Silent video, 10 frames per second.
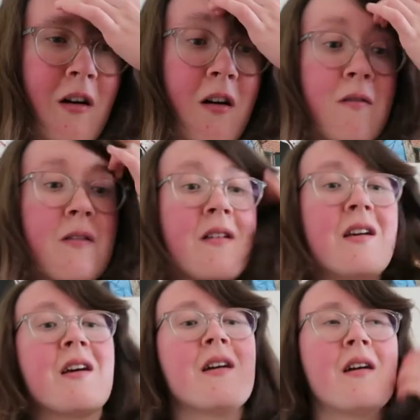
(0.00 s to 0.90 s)
was after the
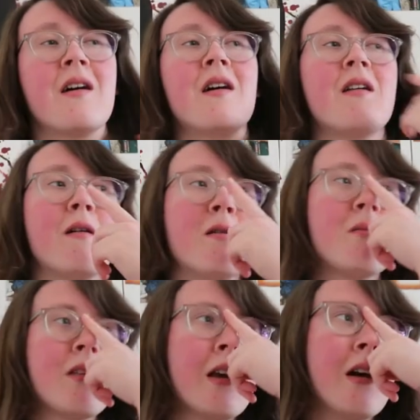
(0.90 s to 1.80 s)
gig, and um,
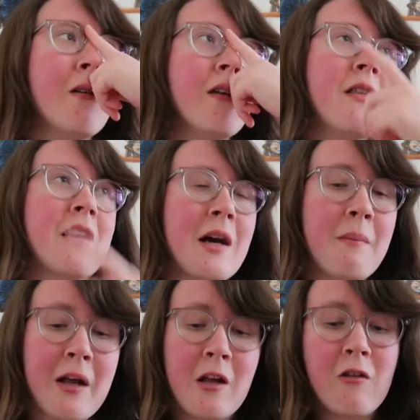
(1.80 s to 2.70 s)
the only thing I
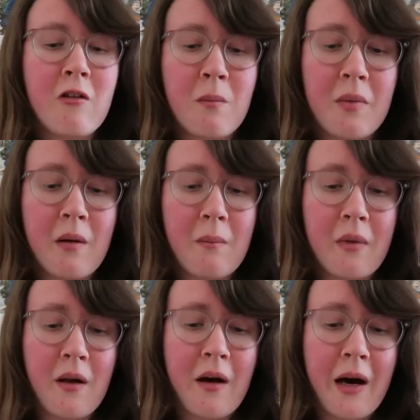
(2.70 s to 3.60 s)
managed to blurt
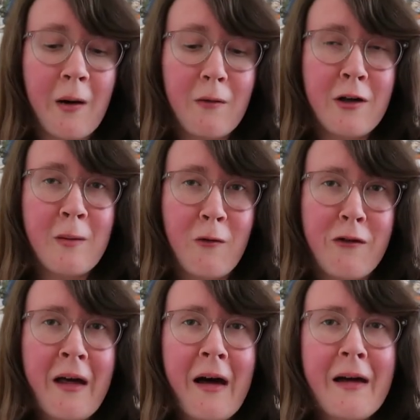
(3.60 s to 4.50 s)
out him
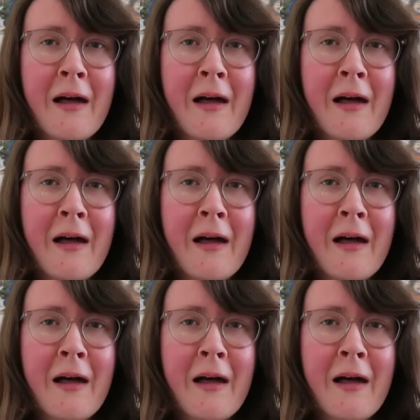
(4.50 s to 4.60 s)
was,